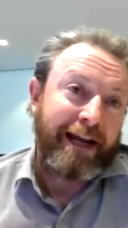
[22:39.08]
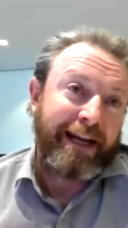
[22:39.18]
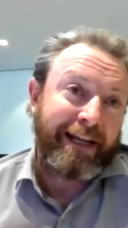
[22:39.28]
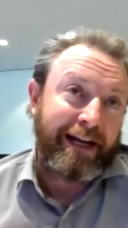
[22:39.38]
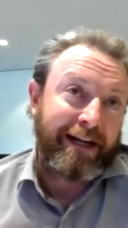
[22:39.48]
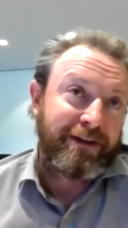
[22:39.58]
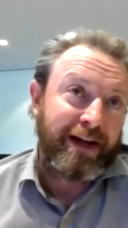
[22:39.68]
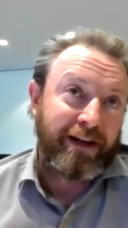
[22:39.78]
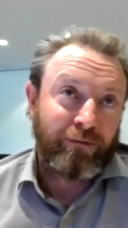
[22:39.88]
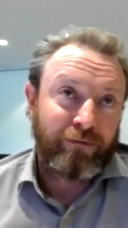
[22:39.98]
getting an
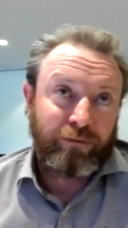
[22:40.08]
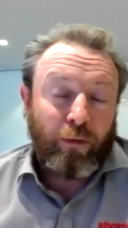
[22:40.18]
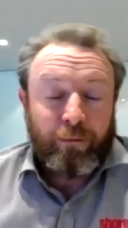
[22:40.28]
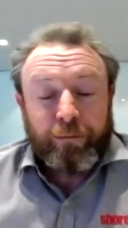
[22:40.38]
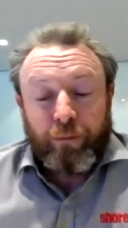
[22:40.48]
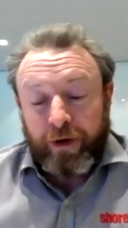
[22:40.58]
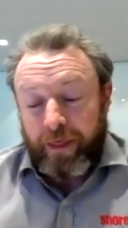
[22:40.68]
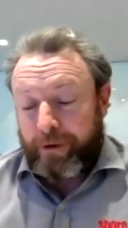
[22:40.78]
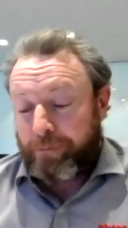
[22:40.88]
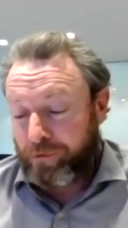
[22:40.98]
understanding of what
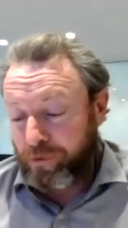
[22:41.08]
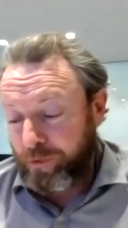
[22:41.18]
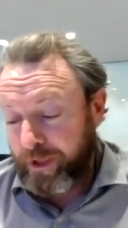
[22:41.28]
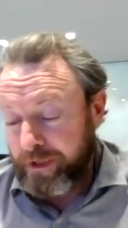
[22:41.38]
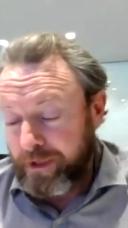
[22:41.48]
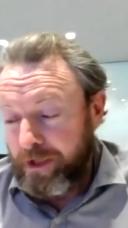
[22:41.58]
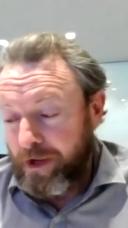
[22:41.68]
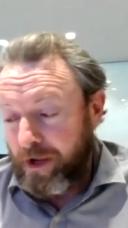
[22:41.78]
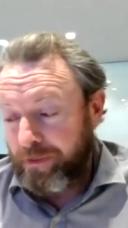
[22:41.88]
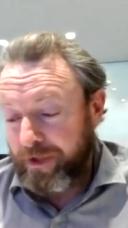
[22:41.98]
other people are doing.
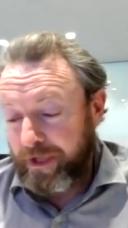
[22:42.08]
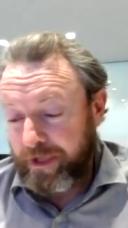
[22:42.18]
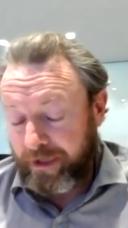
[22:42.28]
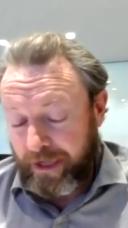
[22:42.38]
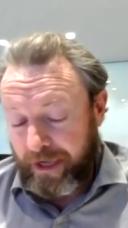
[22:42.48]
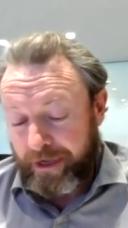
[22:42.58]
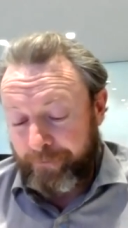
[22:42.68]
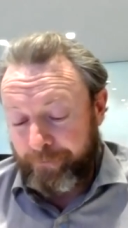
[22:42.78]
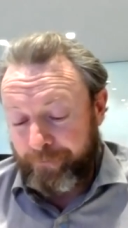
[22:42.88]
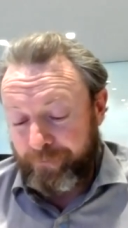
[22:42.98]
I think
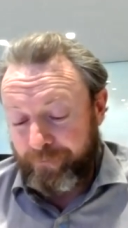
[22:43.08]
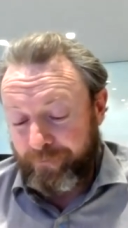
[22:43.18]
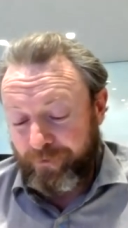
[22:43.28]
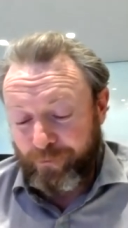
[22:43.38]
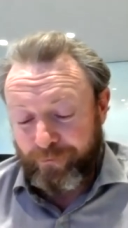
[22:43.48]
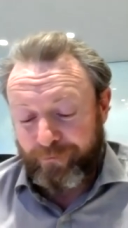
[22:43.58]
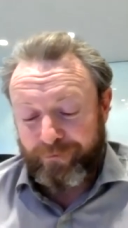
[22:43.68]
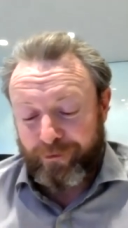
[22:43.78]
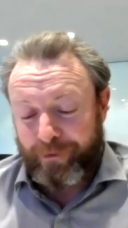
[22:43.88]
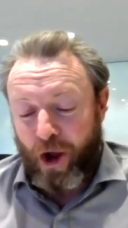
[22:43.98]

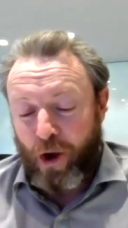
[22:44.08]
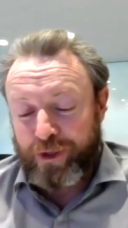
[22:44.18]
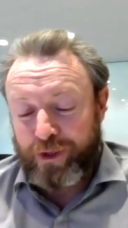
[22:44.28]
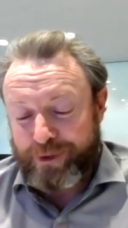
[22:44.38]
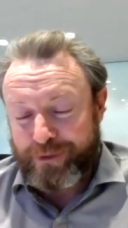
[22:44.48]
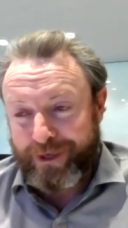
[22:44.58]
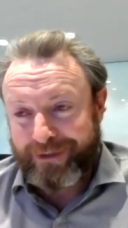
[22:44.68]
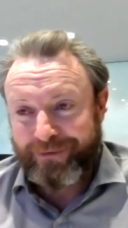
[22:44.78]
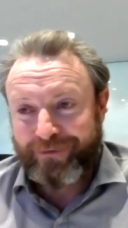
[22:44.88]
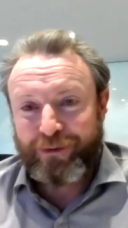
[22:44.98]
from an owner's
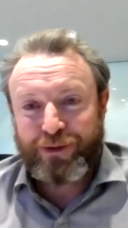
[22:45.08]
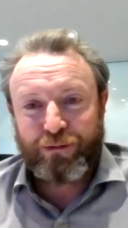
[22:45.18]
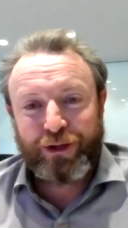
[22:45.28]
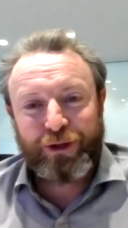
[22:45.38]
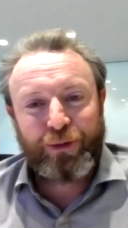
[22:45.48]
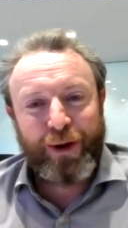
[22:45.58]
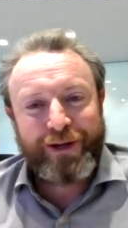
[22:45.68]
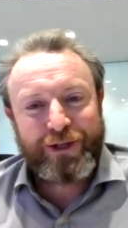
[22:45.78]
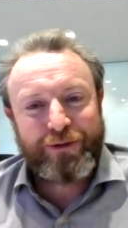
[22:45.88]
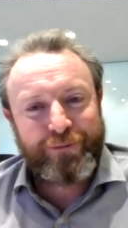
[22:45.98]
perspective, it was a really good
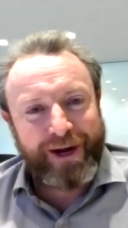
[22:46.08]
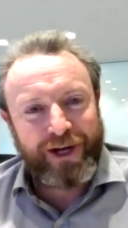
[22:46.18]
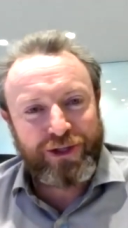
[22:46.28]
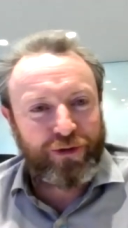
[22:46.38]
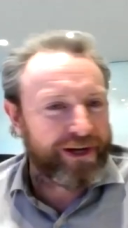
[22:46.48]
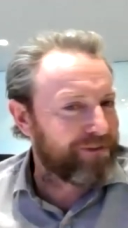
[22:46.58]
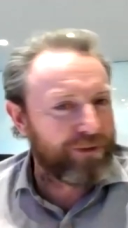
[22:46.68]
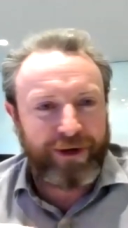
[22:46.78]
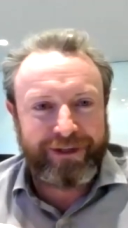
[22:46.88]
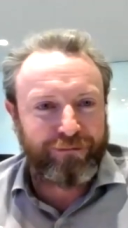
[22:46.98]
way too of making sure that
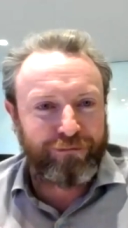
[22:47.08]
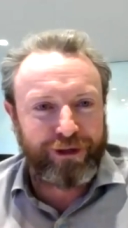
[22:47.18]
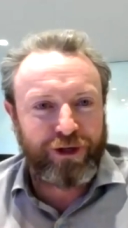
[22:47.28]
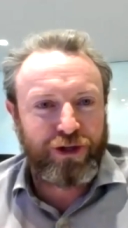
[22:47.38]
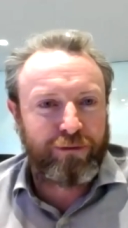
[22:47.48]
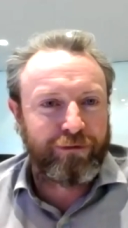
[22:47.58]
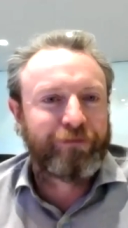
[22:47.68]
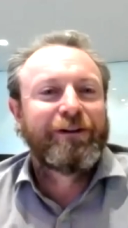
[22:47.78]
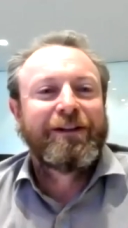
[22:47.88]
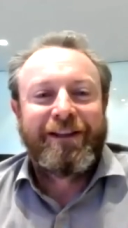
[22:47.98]
everyone did a really good job
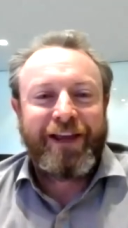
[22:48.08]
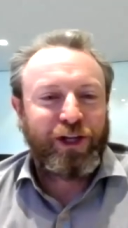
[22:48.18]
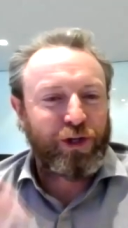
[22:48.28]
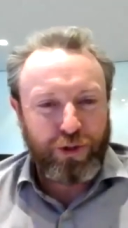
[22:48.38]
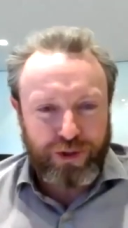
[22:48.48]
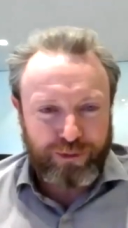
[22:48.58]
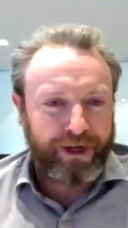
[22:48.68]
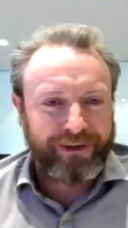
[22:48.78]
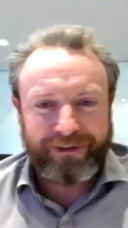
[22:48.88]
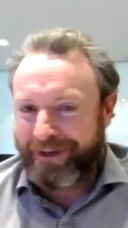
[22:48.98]
of that huge
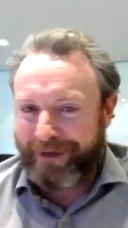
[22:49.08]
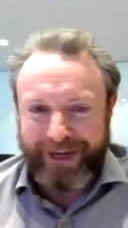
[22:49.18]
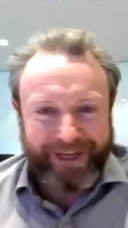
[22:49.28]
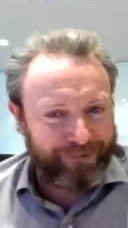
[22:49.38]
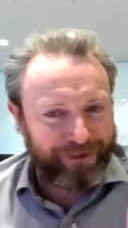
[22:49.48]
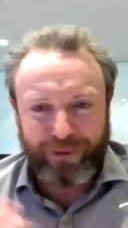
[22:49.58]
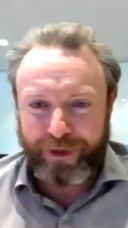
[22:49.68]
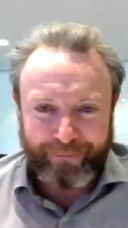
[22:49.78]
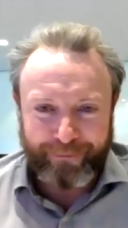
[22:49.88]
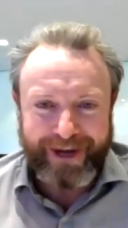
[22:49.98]
spring clean and getting everything
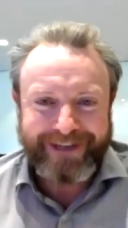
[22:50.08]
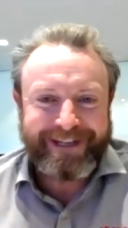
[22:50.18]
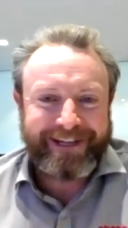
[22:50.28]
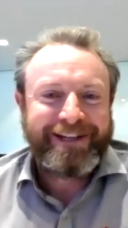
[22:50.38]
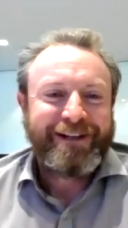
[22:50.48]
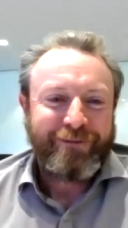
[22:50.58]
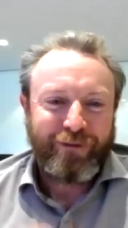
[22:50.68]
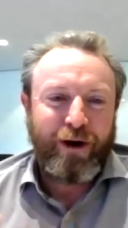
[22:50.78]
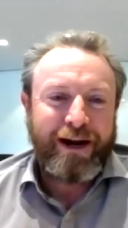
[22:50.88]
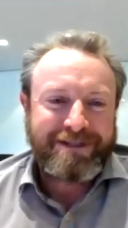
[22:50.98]
looking amazing
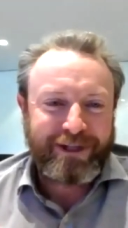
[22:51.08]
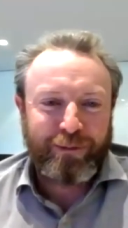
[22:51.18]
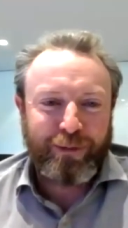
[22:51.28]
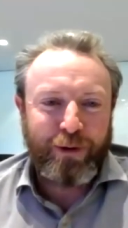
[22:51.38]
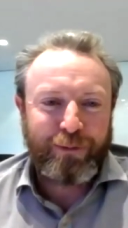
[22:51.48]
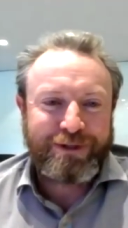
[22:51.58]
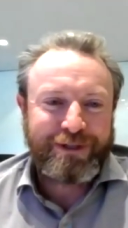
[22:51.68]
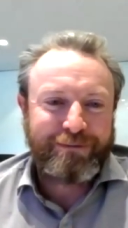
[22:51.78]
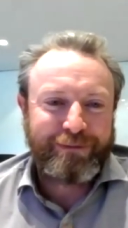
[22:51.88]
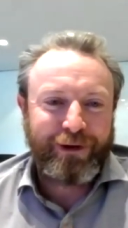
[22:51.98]
for a single purpose,
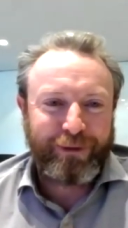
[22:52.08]
to